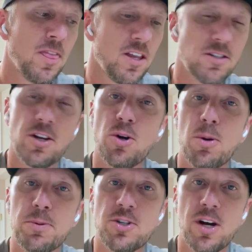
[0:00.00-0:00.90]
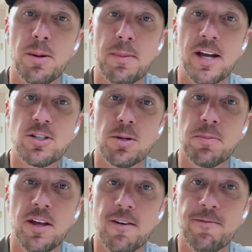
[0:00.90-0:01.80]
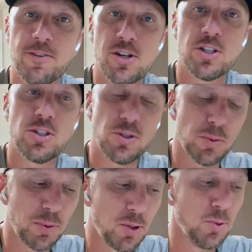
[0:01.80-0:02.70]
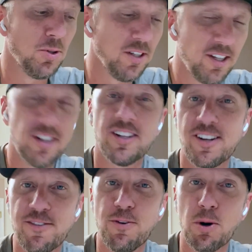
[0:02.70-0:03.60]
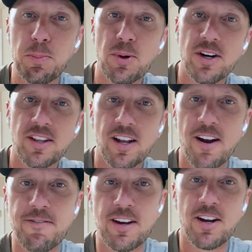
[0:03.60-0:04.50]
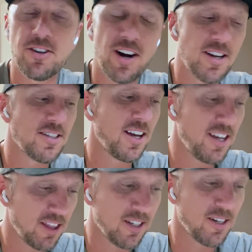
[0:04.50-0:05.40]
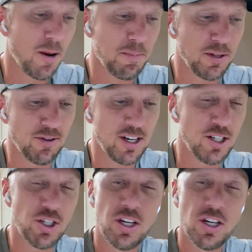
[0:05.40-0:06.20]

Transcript: as I go up and try to match up that first super cool looking 4-point that I found right as I hit the top of the ridge.